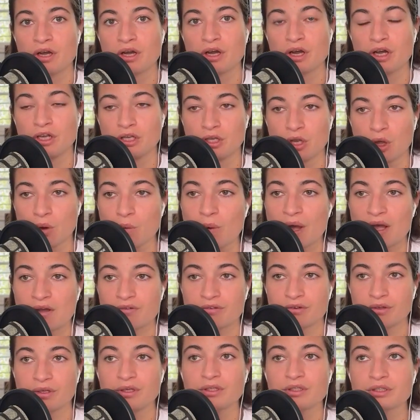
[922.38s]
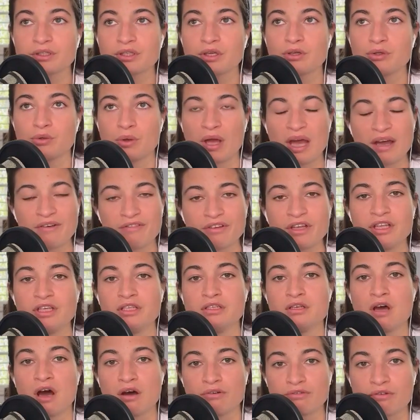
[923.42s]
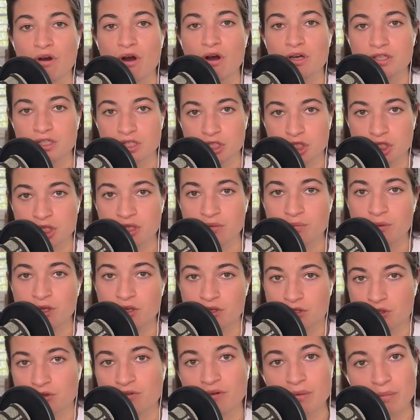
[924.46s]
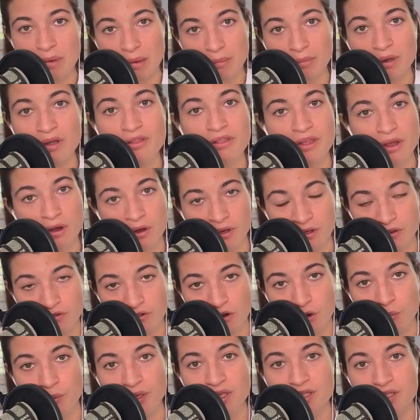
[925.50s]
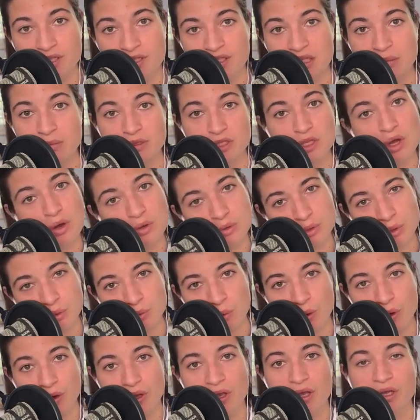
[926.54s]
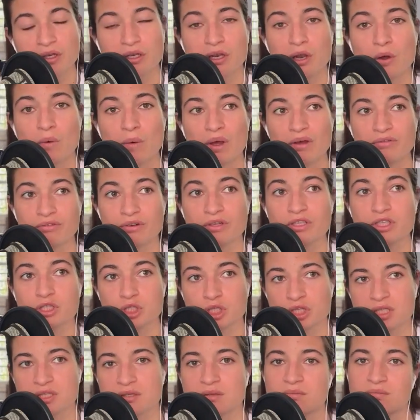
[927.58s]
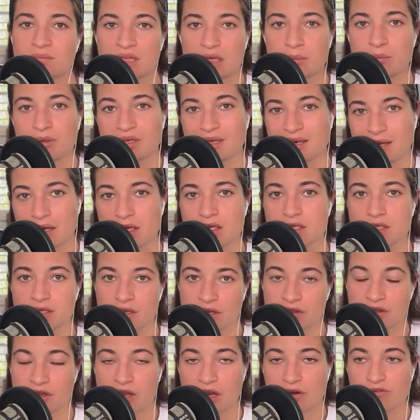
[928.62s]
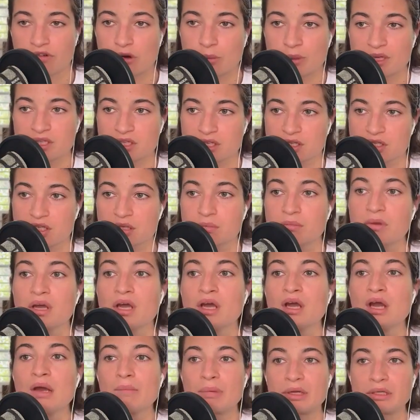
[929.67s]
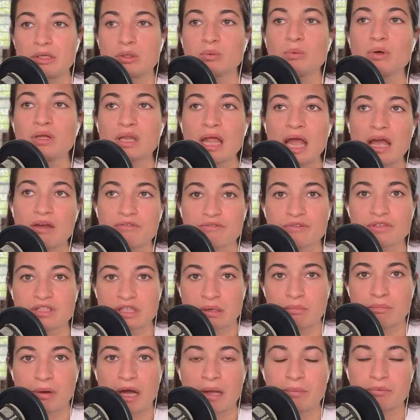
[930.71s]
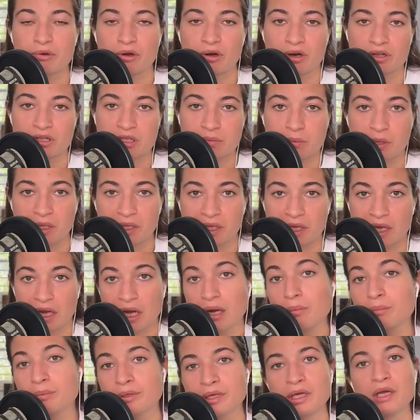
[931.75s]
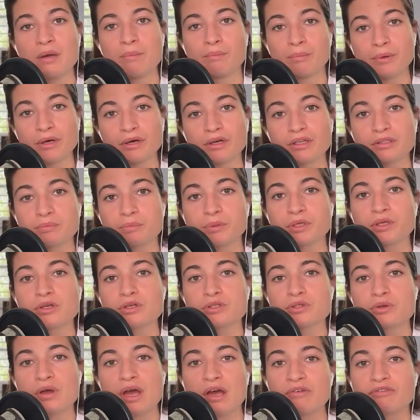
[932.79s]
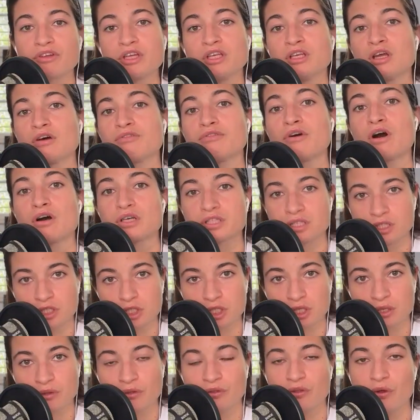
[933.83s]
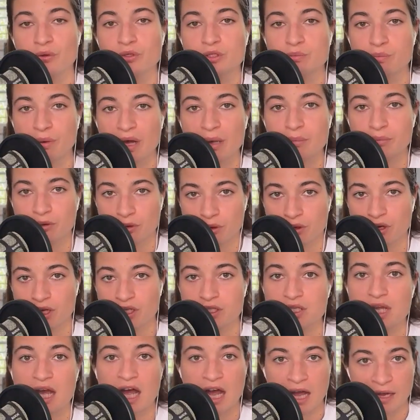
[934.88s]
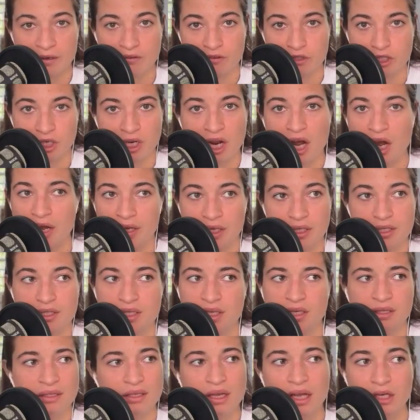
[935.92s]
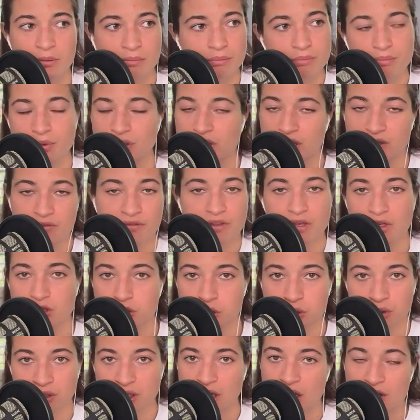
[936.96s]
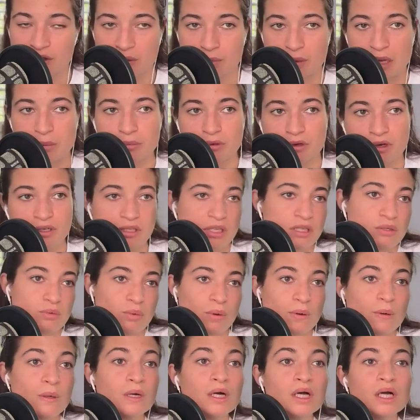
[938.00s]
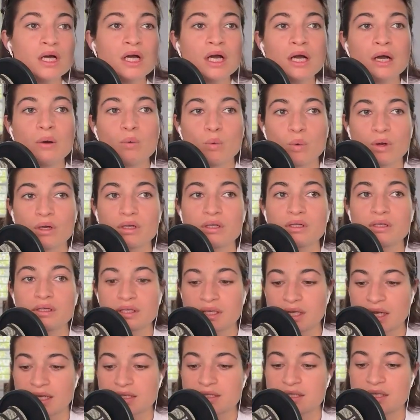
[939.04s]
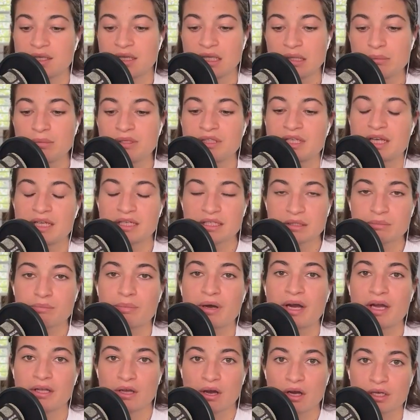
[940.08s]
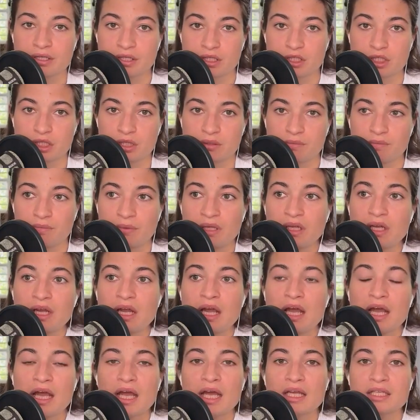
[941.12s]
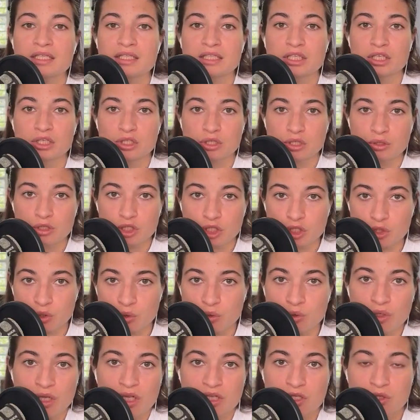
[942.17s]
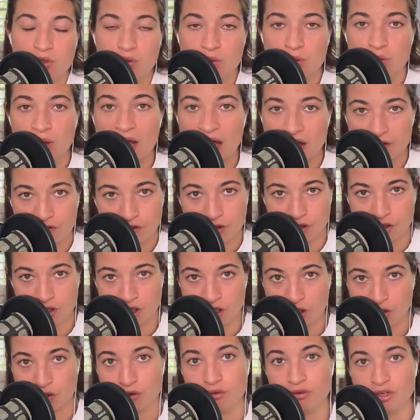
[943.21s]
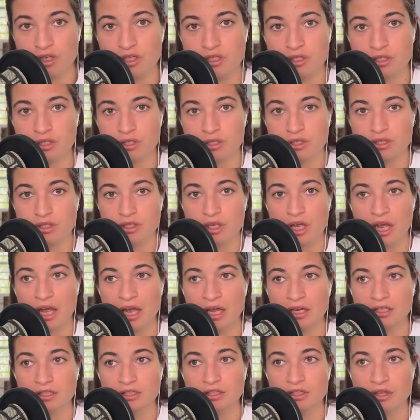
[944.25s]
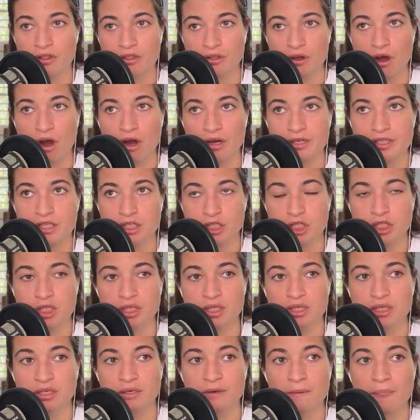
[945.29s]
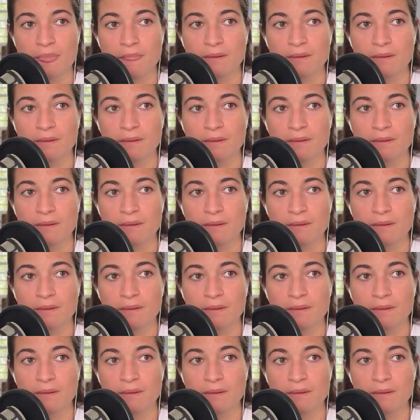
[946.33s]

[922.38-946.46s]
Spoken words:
a low effort, you have enough oxygen, because you remember the anaerobic system is also working in low efforts, just a bit less than the aerobic system, but you will have some byproducts building up. But because you have enough oxygen, those byproducts, hydrogen ions, and I believe there are surely other byproducts as well, will get eliminated by oxygen. As soon as your effort increases and the oxygen